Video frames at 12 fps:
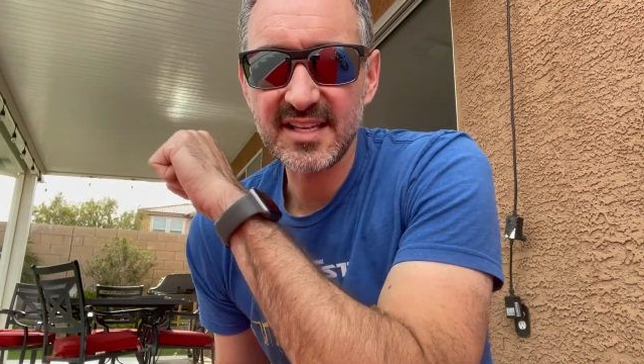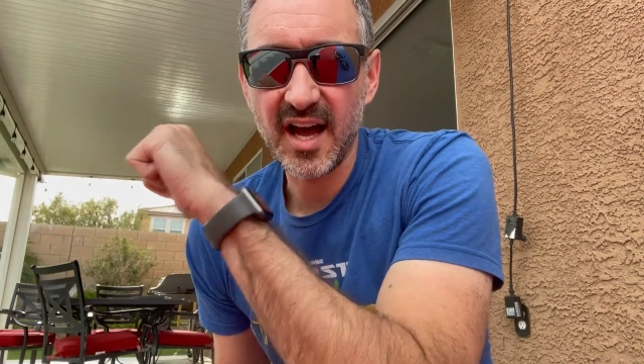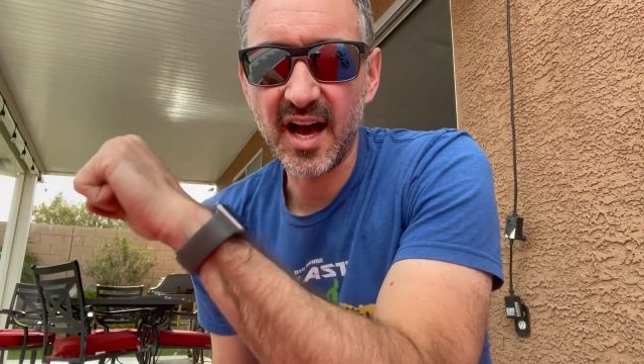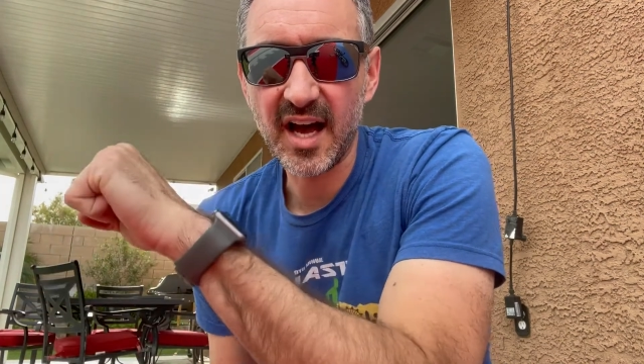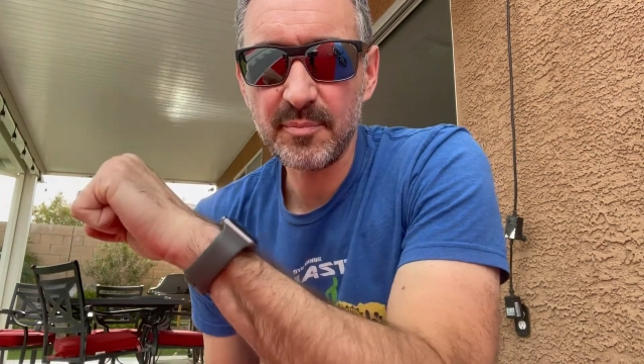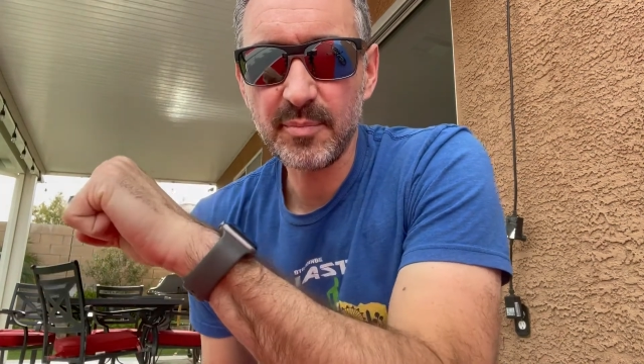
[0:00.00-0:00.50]

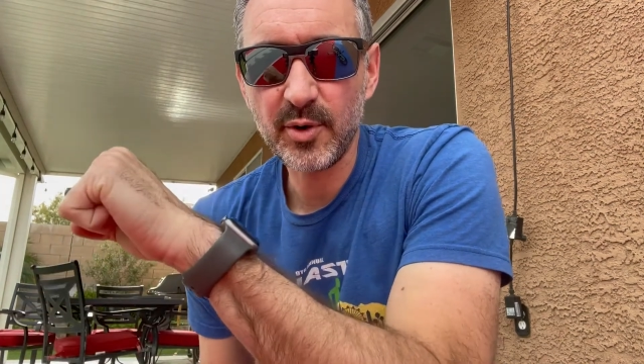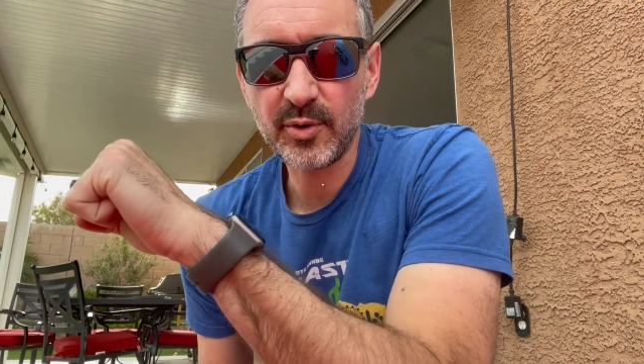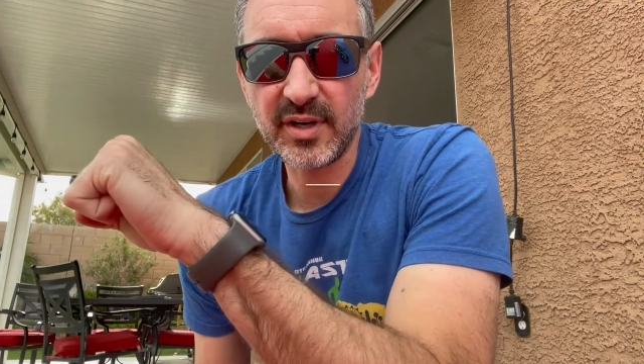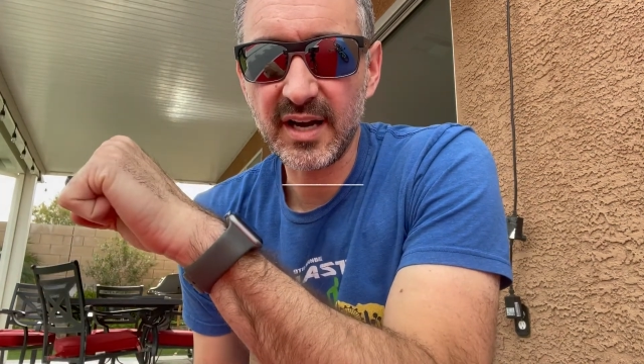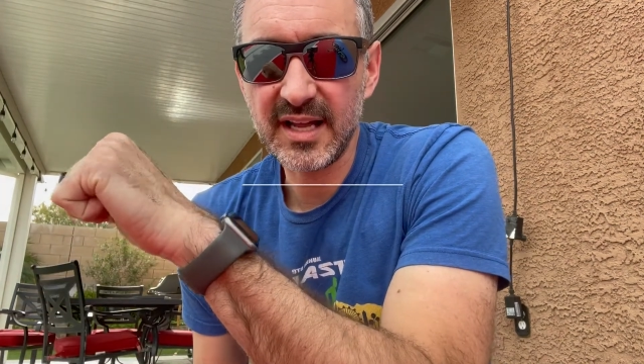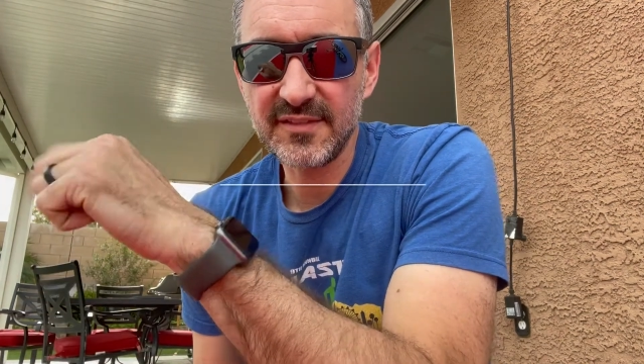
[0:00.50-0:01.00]
hot poker
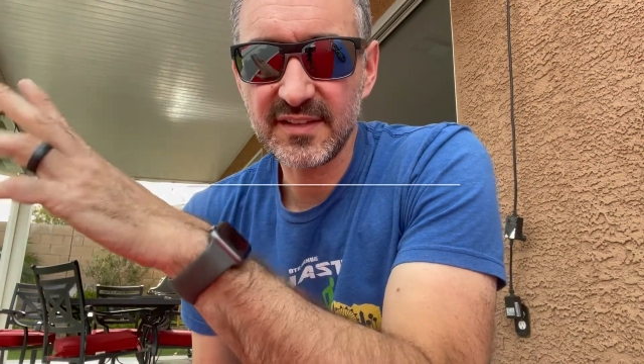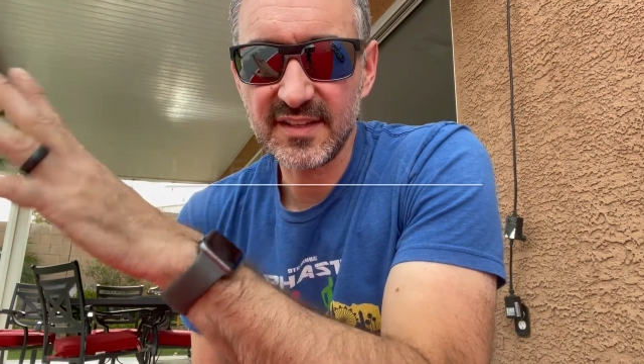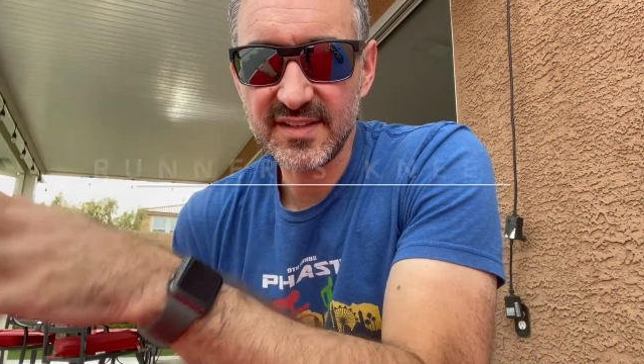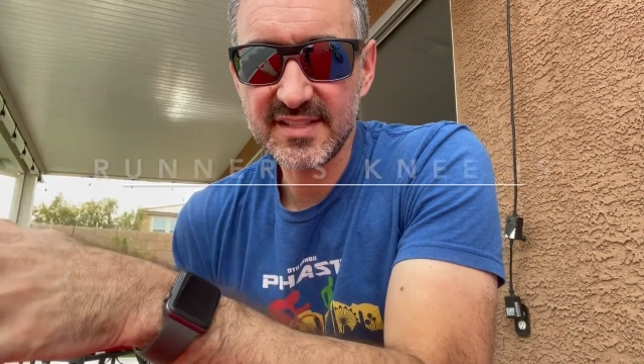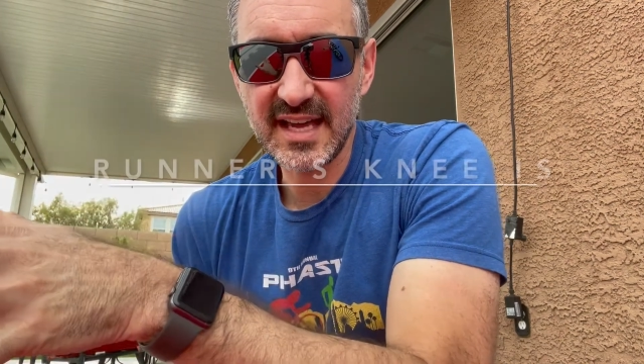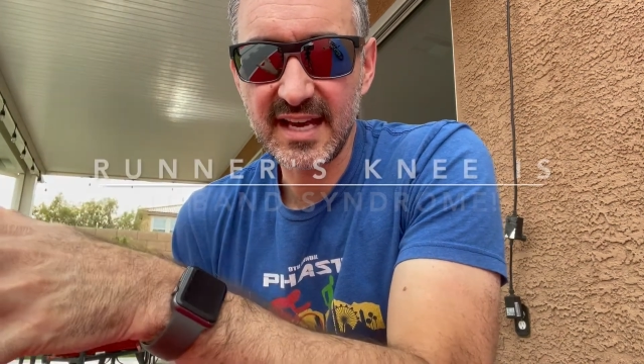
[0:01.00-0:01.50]
knife into the
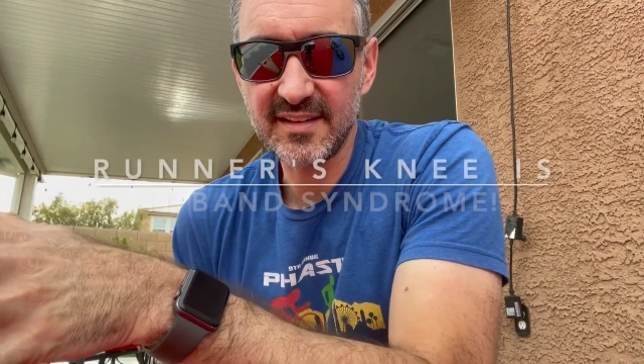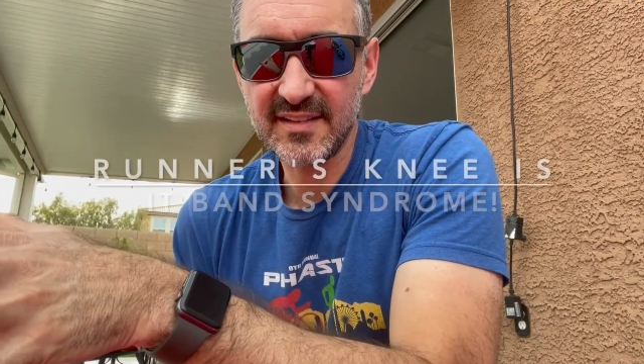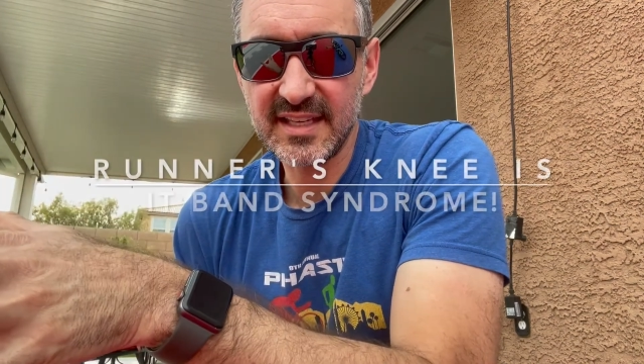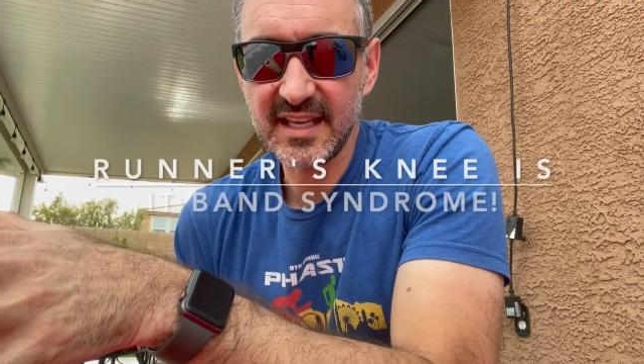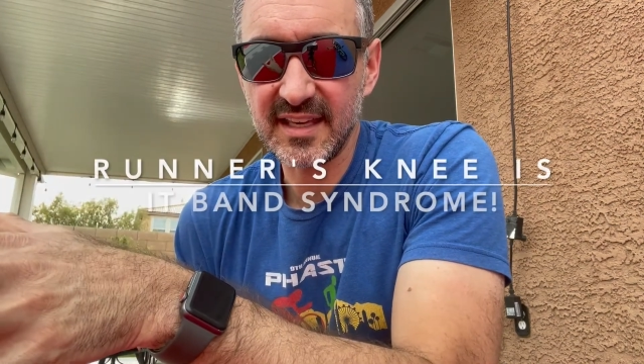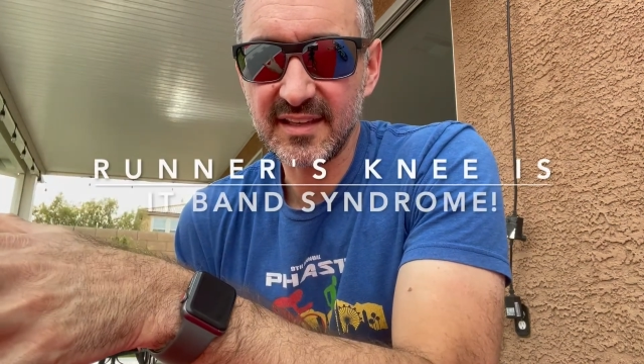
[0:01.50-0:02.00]
side of the
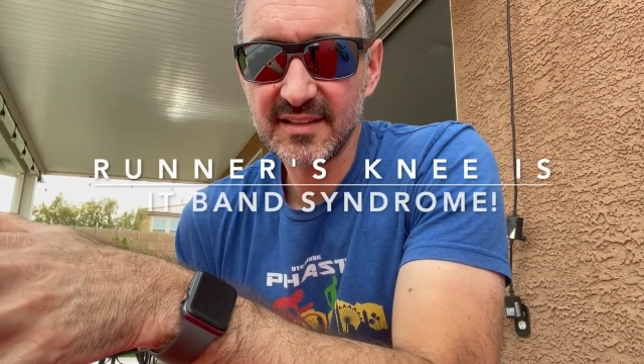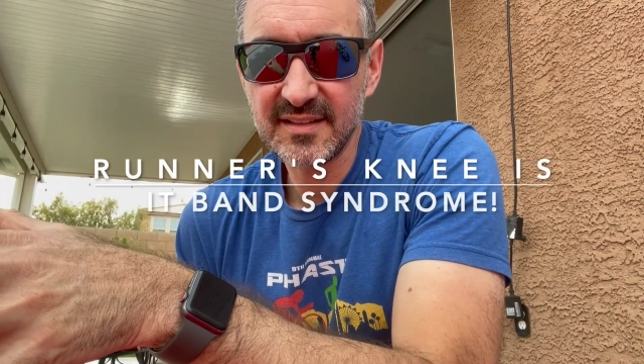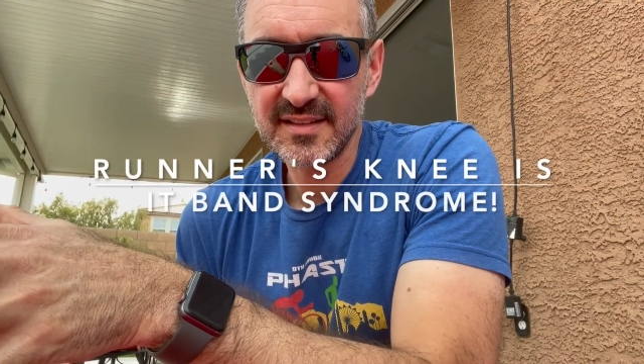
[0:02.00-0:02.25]
knee.